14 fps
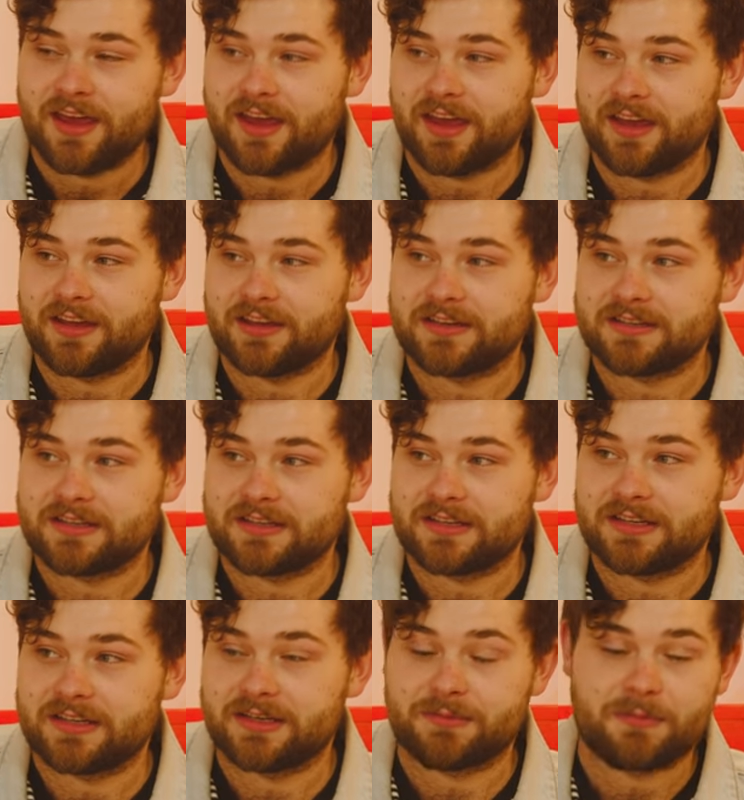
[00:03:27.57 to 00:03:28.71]
And
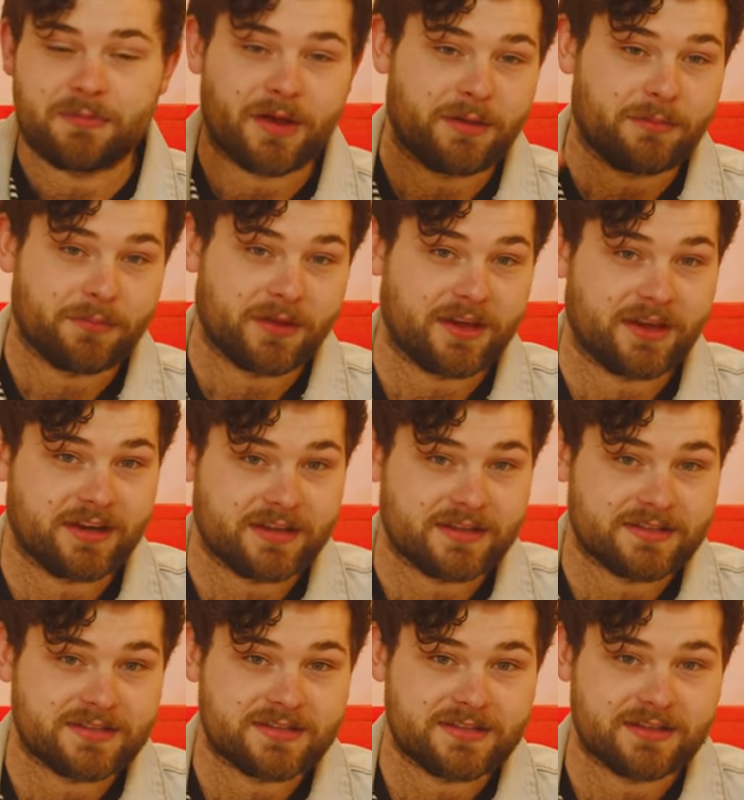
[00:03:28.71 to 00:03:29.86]
um, my plan
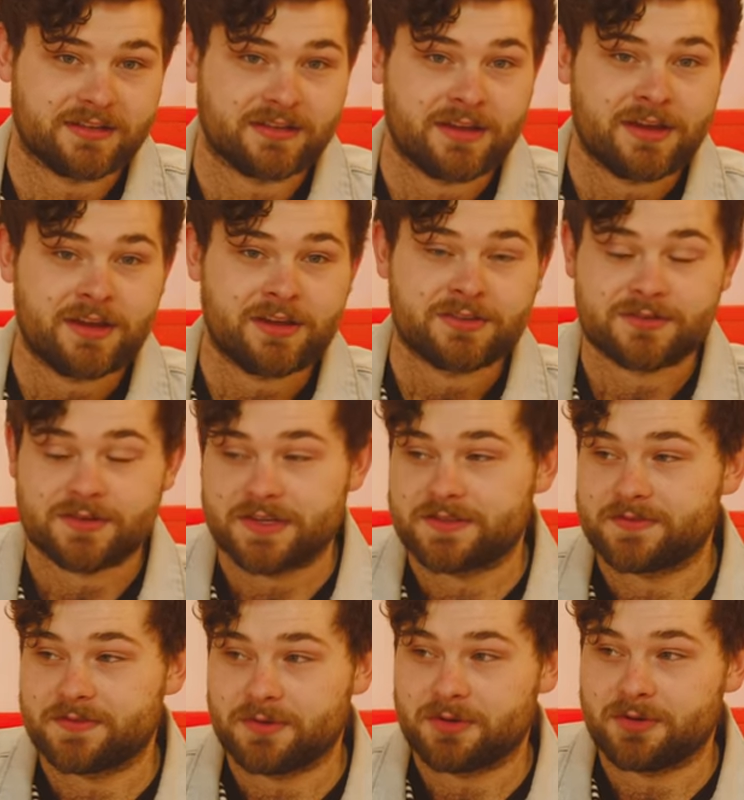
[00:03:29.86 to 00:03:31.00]
is to
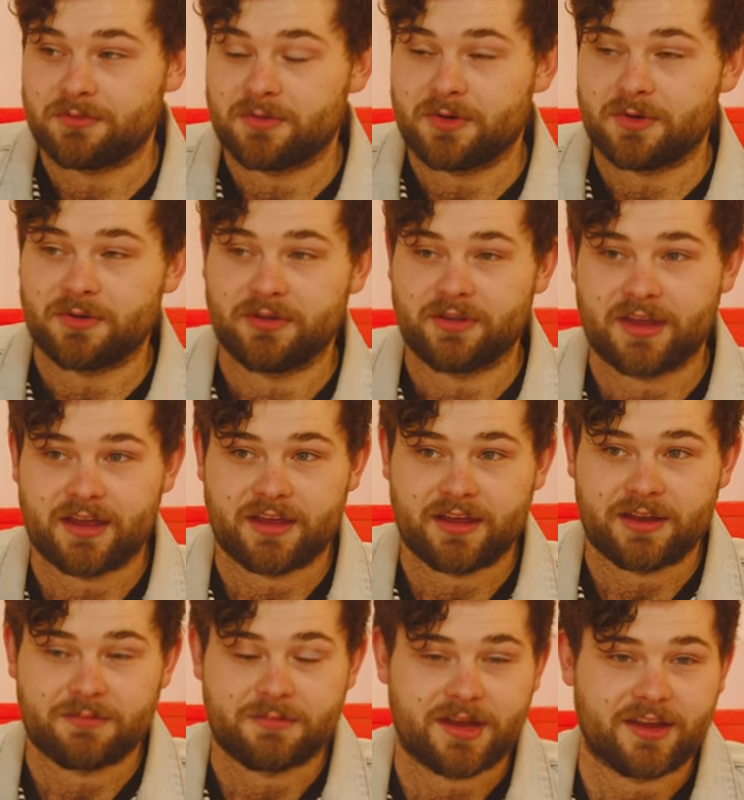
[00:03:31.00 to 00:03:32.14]
transform all that
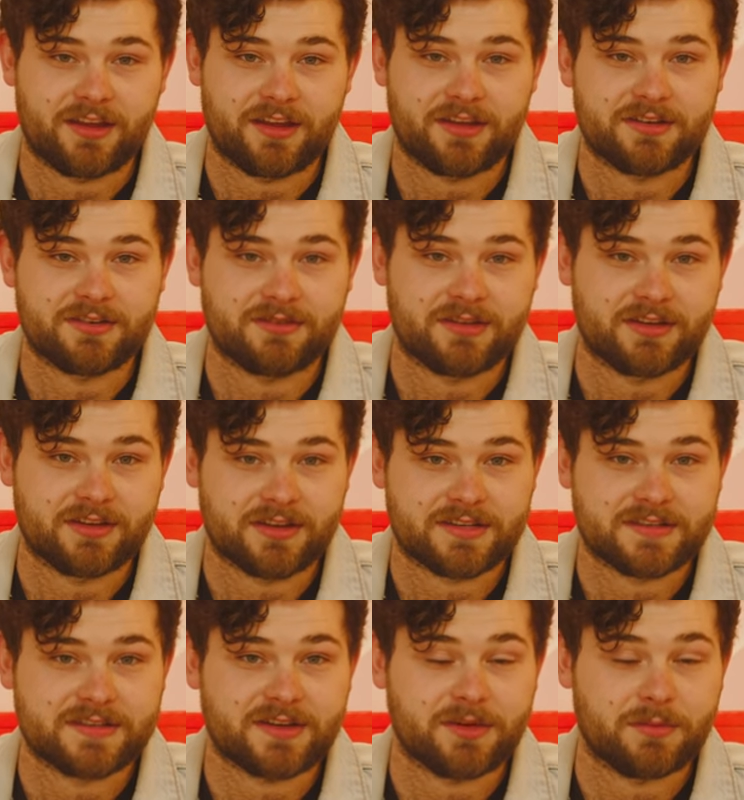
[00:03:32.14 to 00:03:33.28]
and make it into a
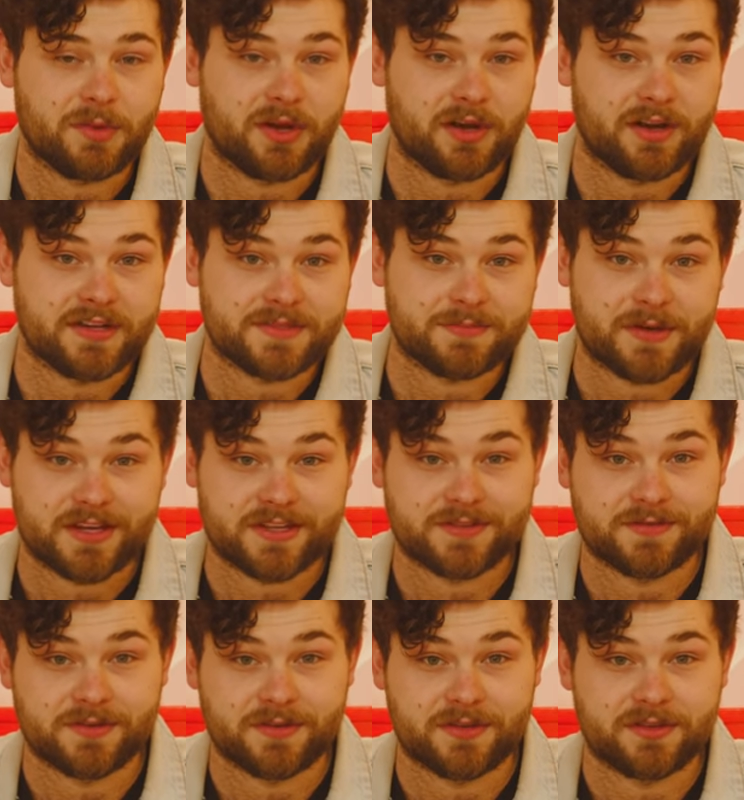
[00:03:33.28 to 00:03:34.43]
nice community
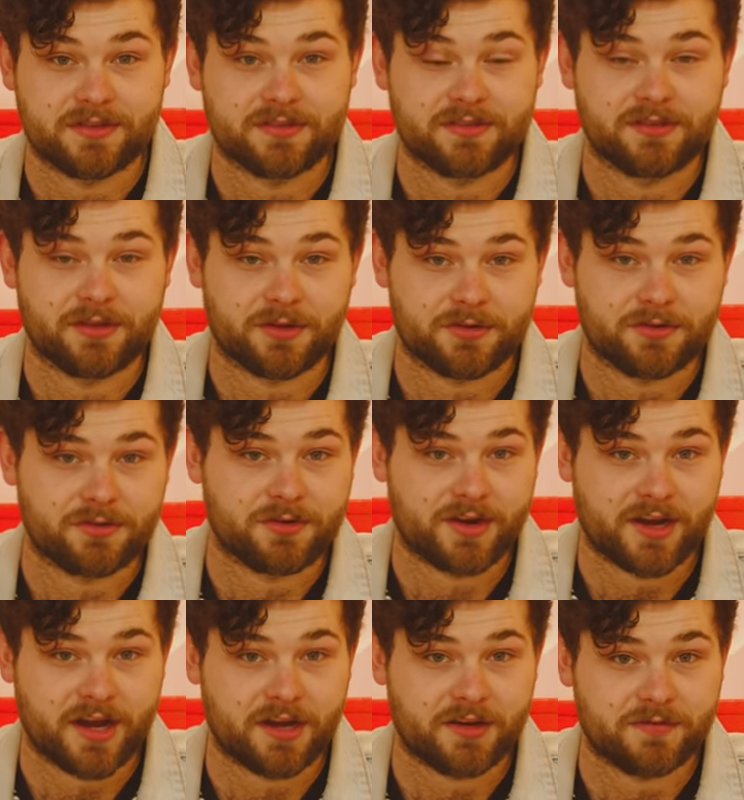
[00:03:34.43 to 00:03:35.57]
space for local
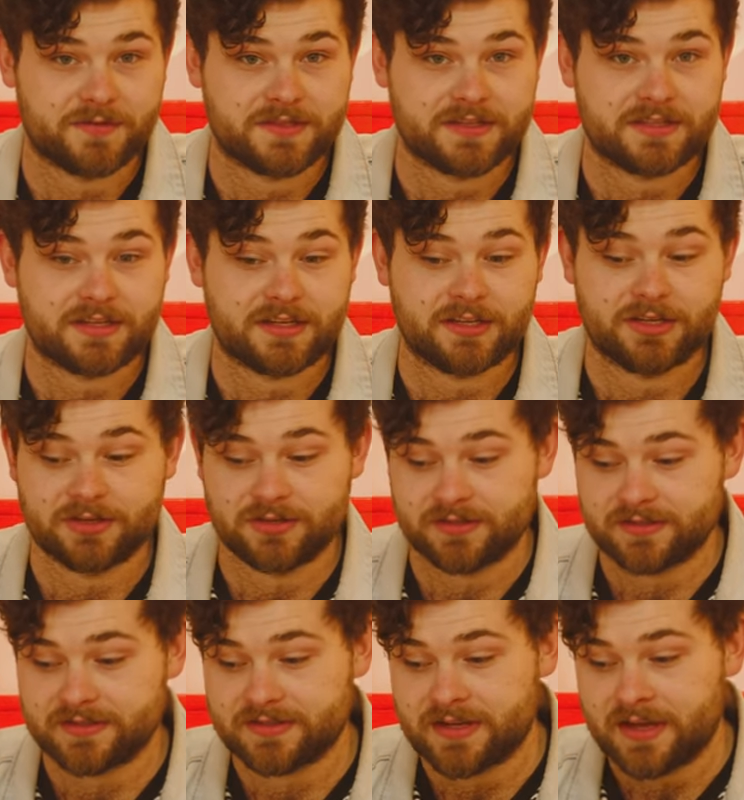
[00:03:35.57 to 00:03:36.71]
creatives to
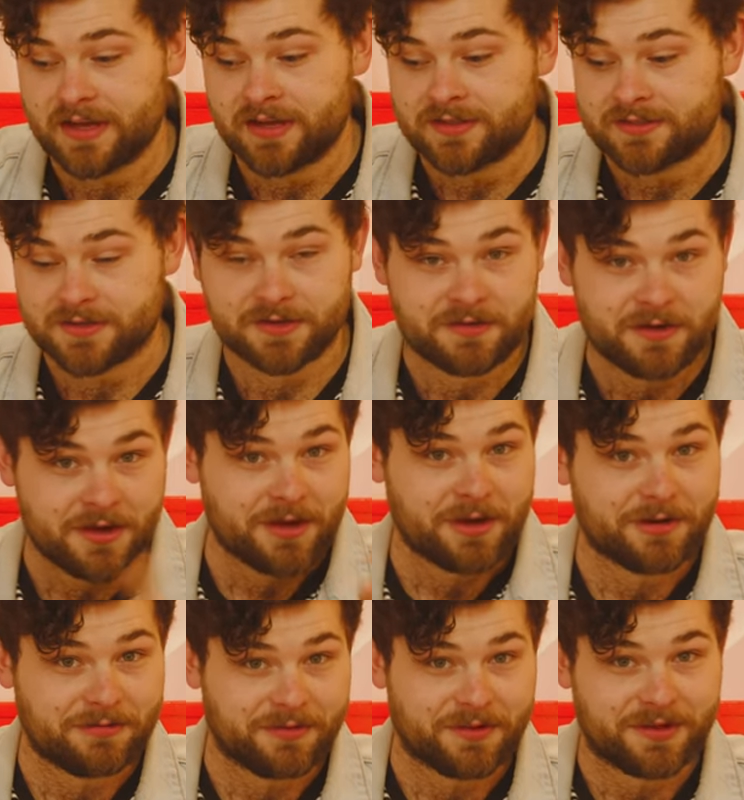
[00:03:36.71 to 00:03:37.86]
use. So
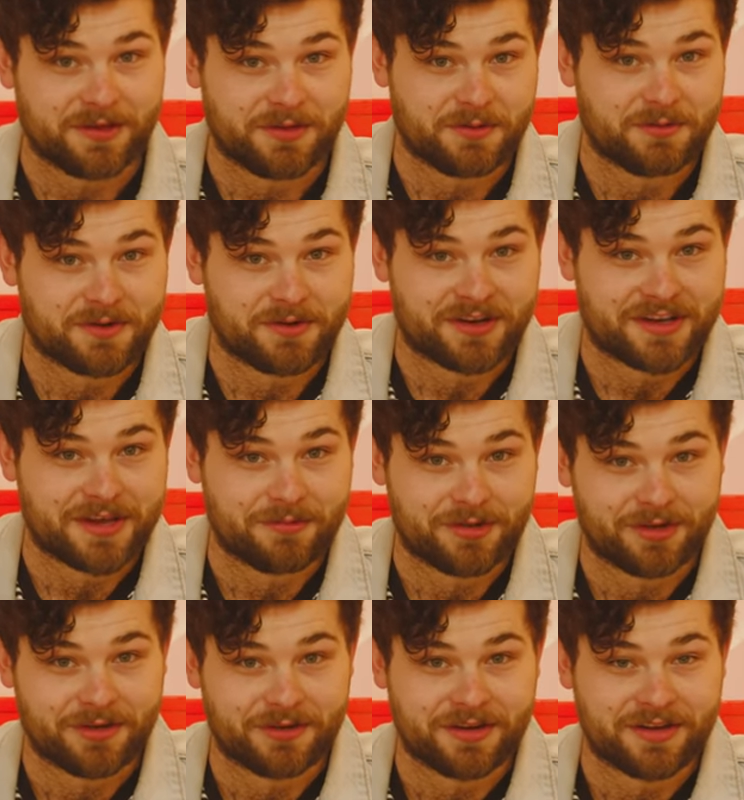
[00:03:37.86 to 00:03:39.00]
hopefully you'll want to come
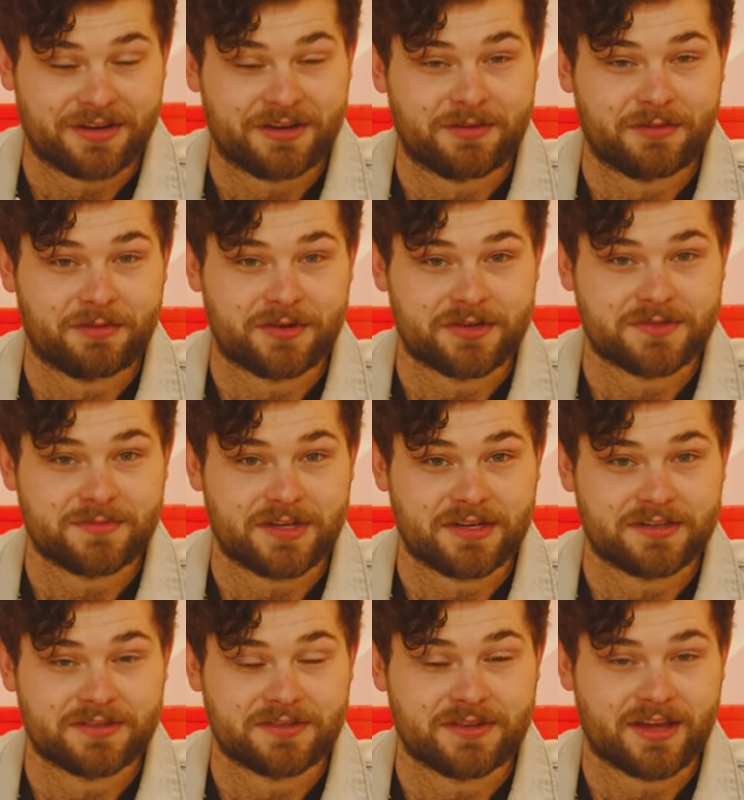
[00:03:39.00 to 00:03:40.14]
along and watch me
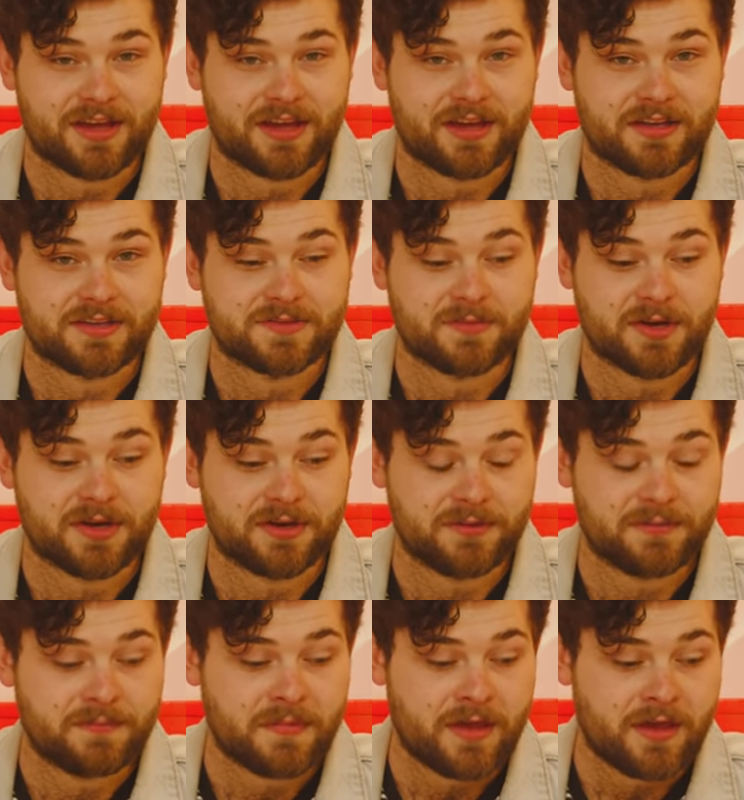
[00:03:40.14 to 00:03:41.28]
do that as well.